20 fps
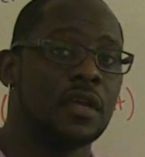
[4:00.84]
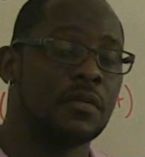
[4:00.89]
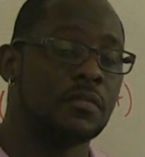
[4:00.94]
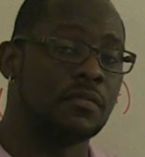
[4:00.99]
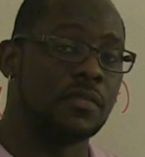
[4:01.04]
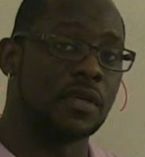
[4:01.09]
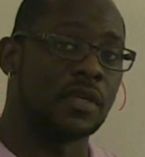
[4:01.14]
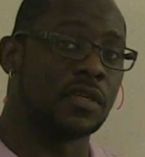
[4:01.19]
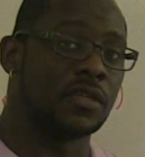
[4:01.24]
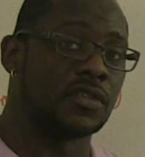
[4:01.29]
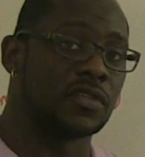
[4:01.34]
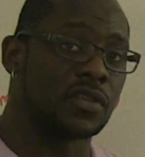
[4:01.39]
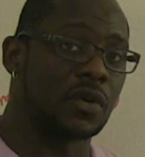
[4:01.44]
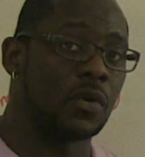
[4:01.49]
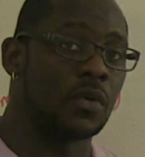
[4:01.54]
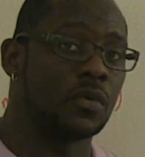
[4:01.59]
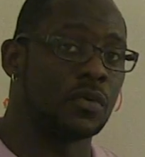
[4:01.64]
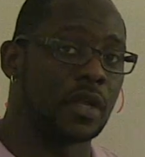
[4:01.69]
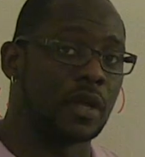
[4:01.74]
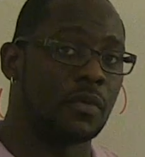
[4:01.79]
being
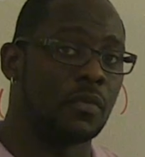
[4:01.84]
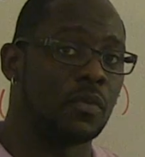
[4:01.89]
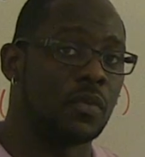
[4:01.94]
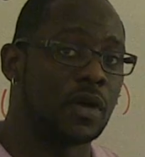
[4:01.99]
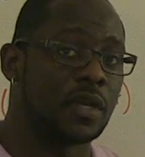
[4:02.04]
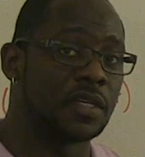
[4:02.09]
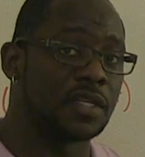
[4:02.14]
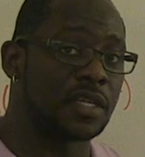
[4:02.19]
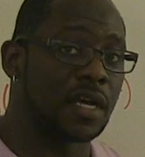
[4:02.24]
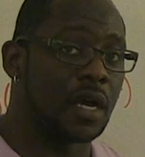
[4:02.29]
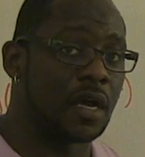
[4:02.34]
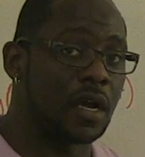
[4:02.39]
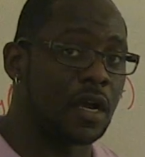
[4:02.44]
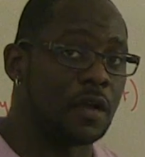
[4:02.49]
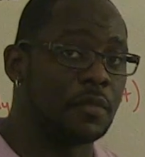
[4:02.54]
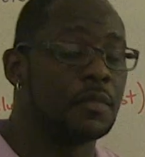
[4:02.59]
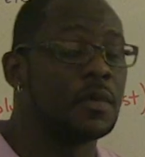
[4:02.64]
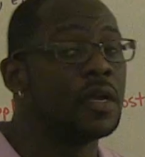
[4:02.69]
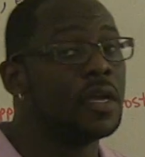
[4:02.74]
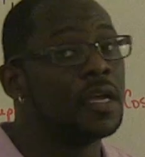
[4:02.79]
sold at one
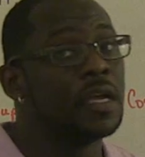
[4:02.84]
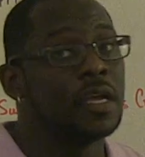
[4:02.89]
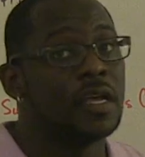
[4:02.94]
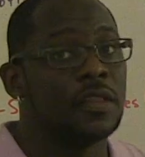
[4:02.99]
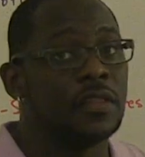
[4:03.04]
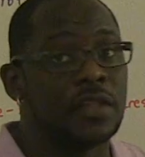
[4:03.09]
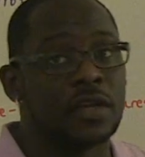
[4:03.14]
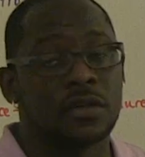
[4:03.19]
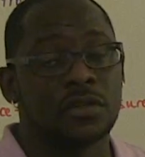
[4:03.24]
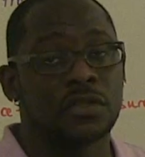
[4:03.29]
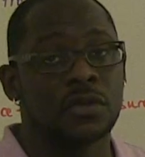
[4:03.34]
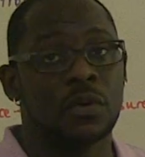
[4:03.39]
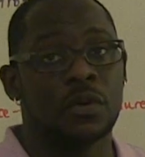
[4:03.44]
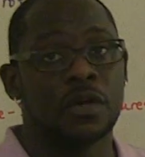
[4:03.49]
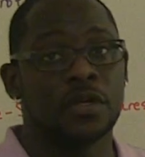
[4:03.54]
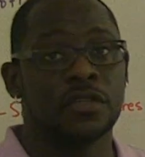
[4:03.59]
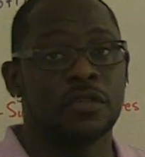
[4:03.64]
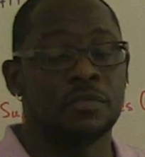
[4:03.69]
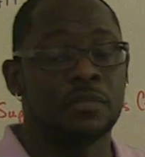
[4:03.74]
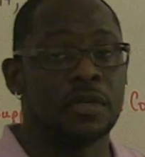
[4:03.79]
time, there's
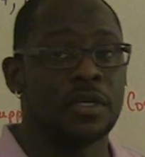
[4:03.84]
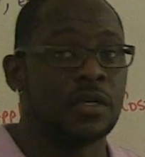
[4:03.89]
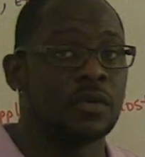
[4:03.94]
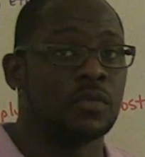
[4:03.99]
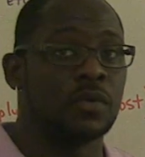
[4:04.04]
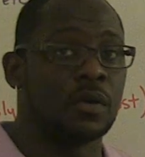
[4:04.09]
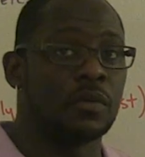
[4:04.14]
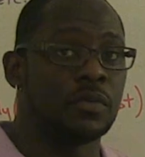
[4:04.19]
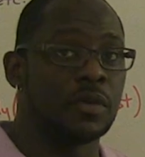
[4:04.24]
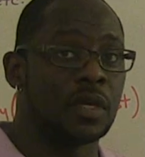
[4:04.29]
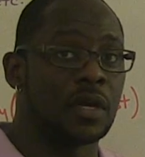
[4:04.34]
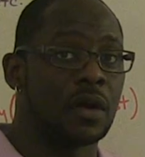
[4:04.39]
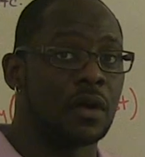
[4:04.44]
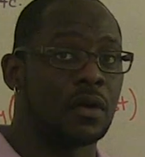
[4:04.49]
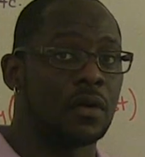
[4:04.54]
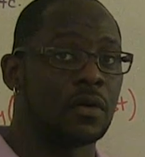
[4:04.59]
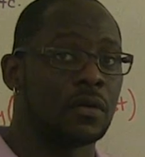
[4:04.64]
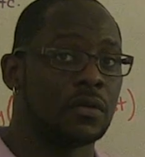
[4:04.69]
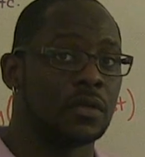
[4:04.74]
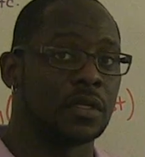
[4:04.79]
going to be what we
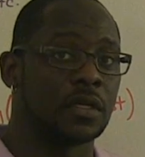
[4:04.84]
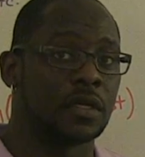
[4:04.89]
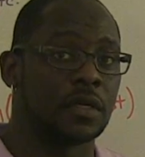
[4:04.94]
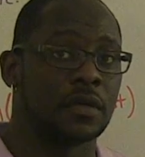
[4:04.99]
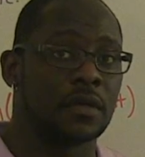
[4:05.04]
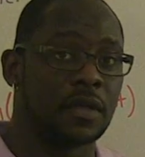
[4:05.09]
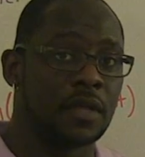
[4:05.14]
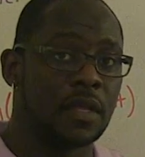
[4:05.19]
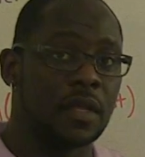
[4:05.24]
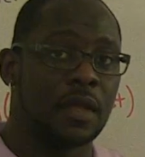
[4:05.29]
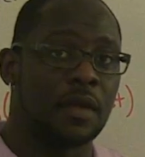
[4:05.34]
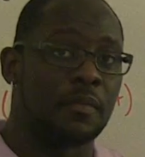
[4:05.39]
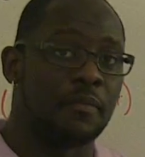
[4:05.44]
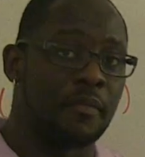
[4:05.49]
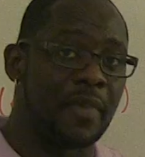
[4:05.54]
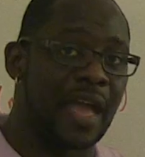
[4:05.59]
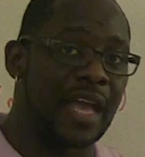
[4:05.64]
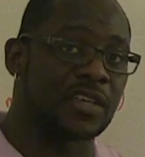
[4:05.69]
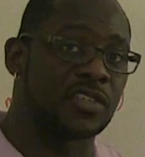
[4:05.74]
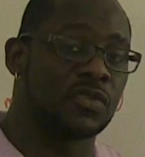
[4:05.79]
call
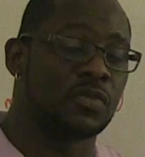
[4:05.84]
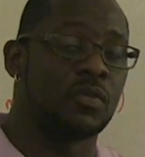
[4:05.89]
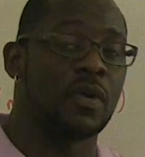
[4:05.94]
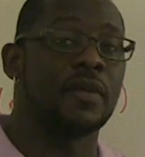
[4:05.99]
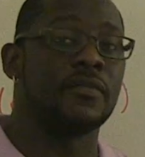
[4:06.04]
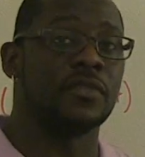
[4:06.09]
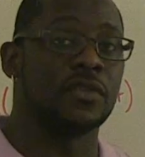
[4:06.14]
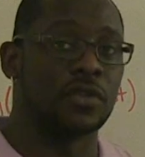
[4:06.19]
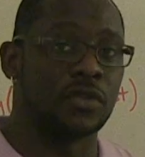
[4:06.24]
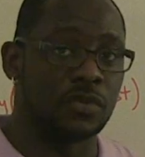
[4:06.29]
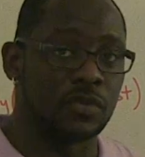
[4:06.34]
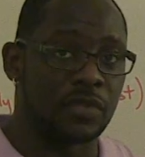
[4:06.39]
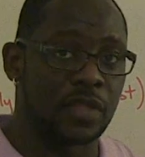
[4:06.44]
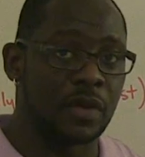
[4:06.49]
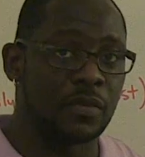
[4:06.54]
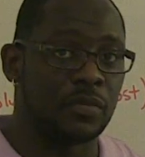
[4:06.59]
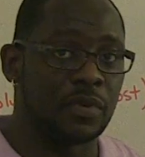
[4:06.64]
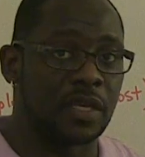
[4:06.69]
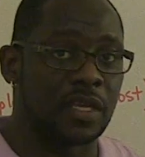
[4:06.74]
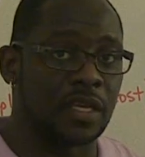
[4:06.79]
max revenue that
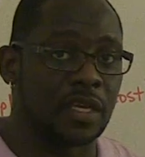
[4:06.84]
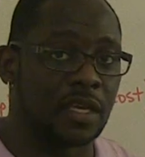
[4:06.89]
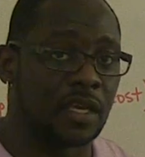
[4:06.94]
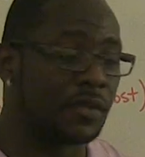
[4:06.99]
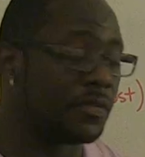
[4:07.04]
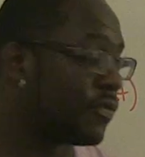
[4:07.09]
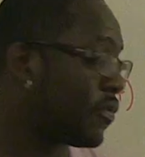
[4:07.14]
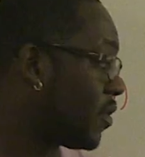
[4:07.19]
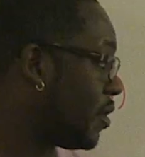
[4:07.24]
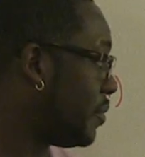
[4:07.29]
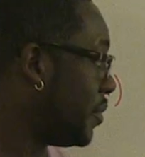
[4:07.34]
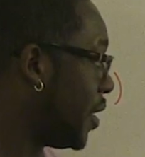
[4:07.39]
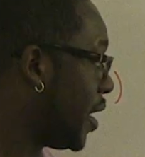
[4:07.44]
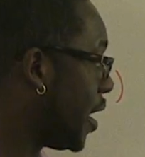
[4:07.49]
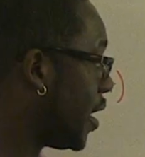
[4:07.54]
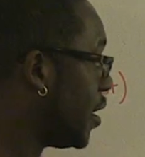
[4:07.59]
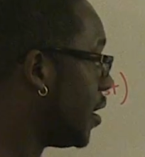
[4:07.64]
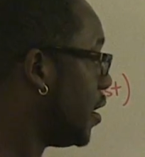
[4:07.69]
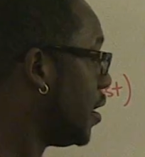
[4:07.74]
we can get from that.